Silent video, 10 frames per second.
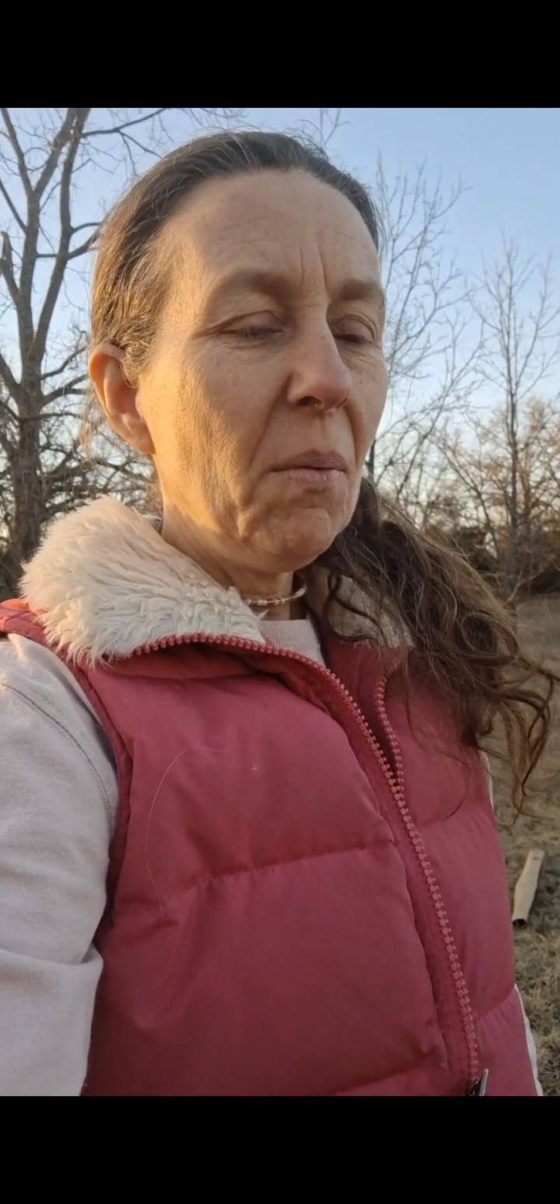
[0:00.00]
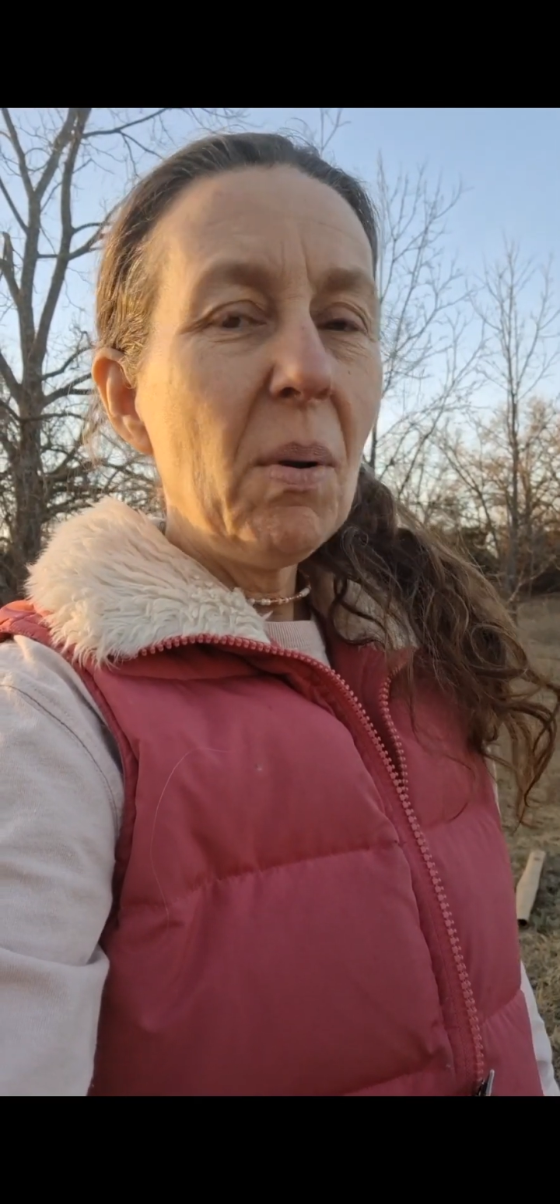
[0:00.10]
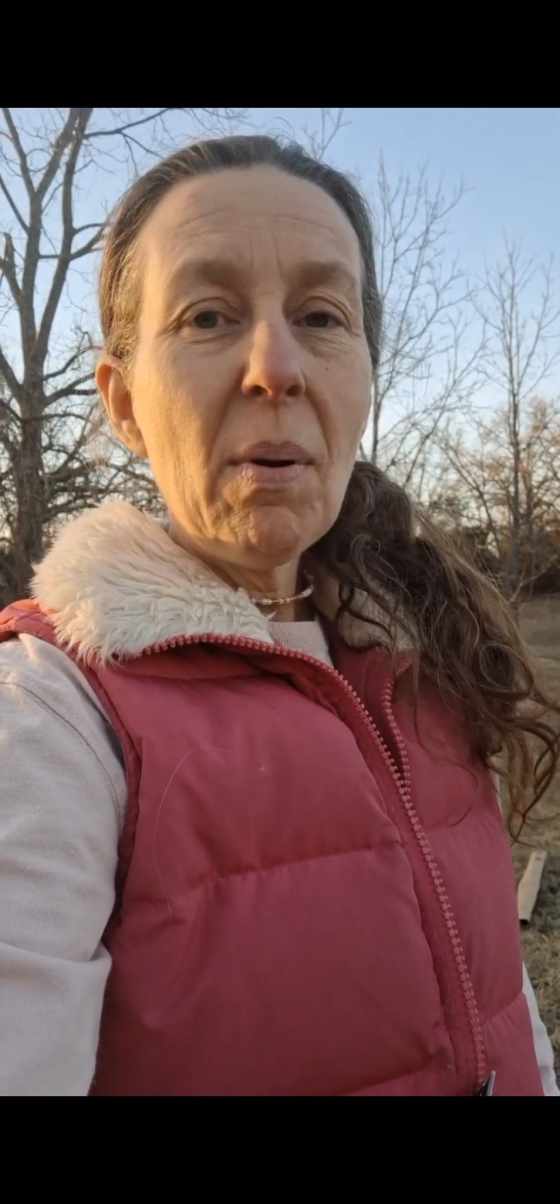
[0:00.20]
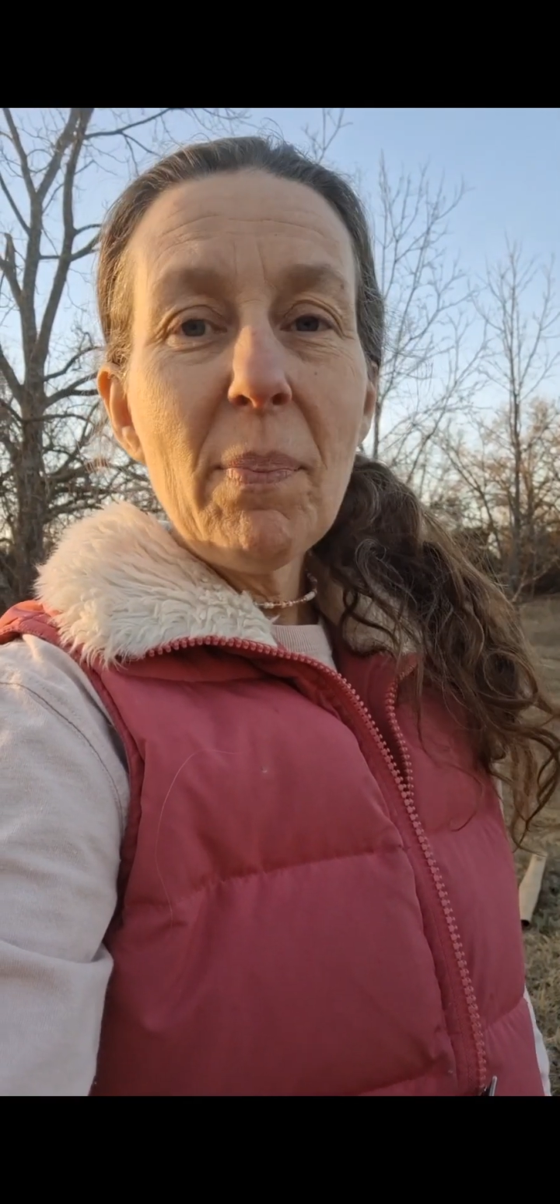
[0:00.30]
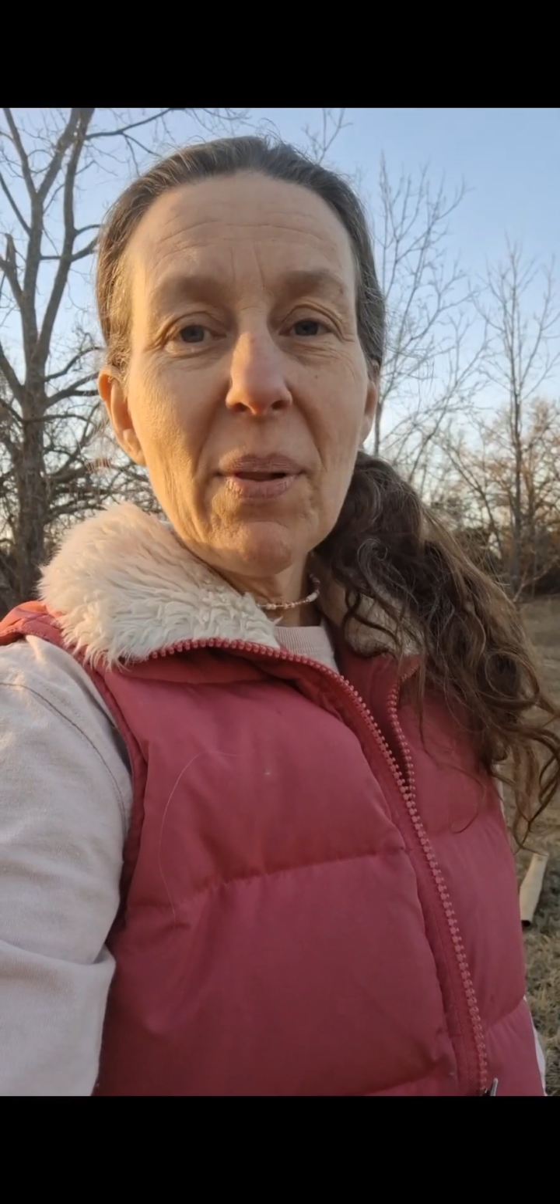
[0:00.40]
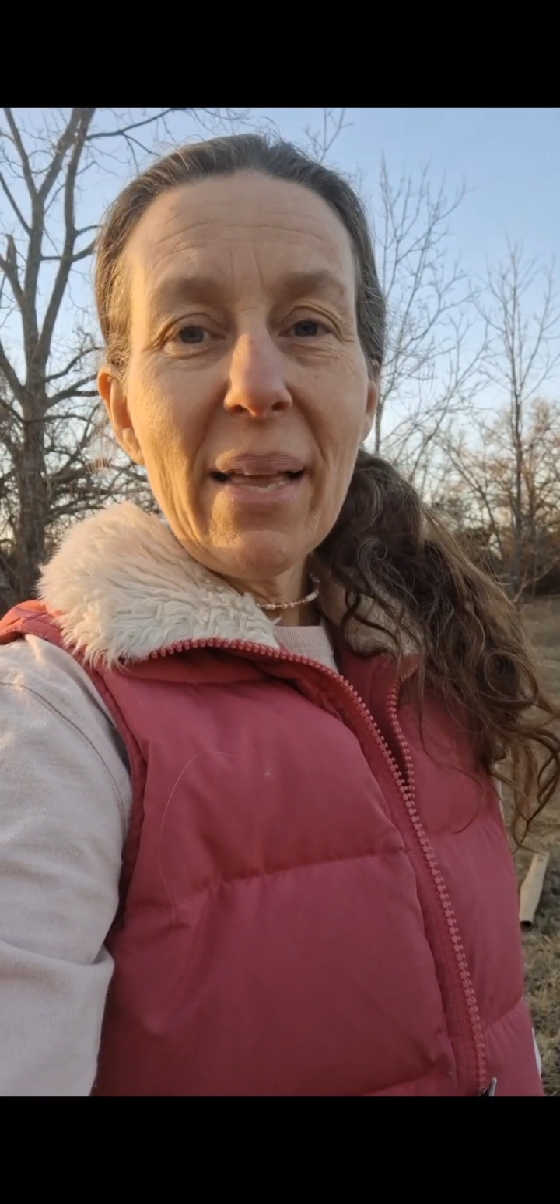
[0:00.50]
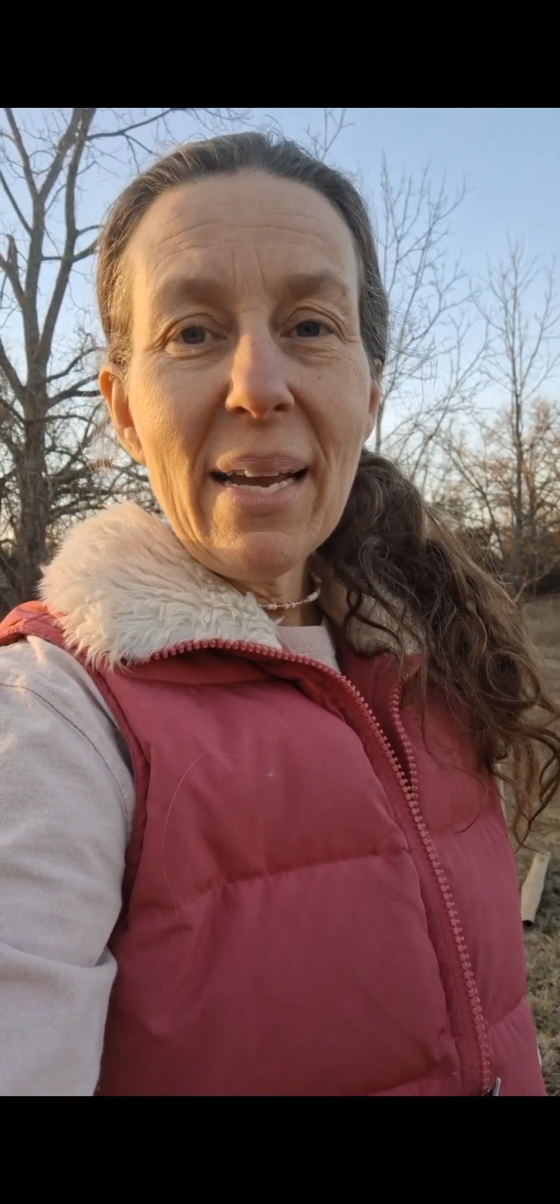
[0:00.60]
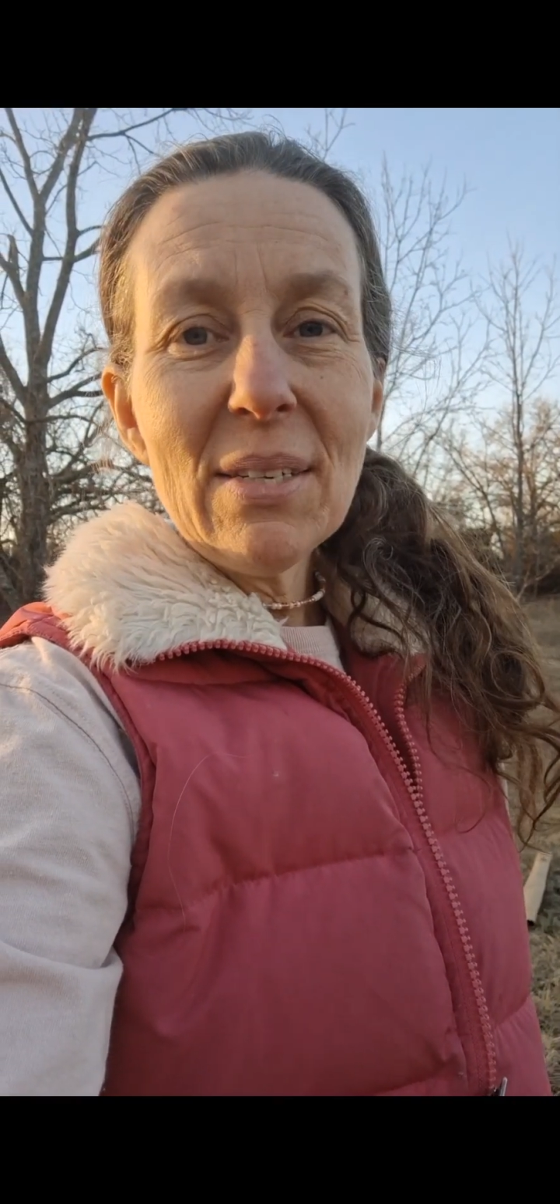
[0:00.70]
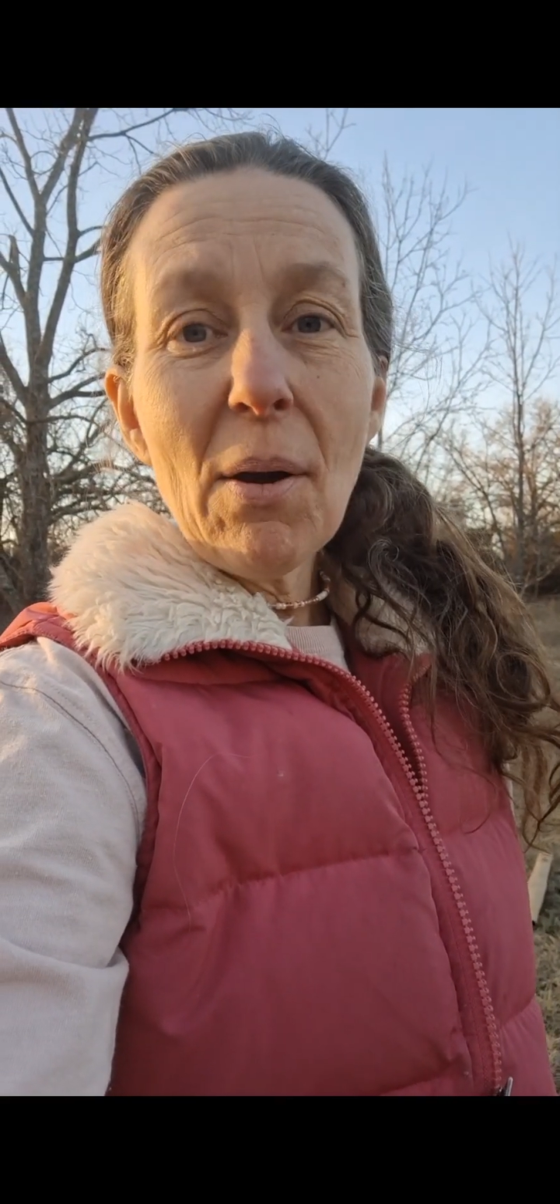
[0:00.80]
we will plant